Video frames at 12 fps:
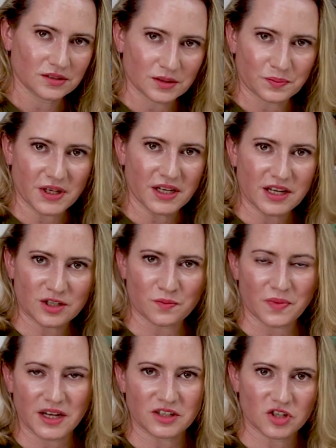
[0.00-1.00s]
the pH
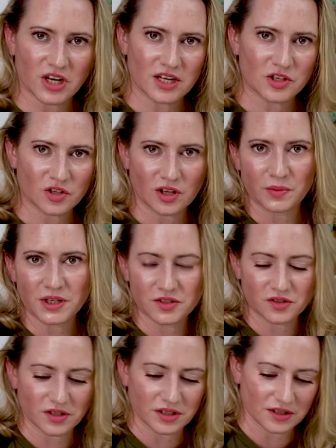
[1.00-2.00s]
might change a little bit,
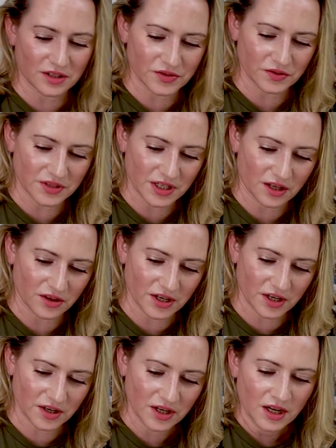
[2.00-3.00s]
so you can also tell
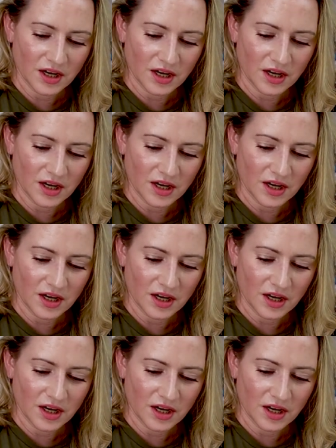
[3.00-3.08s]
there.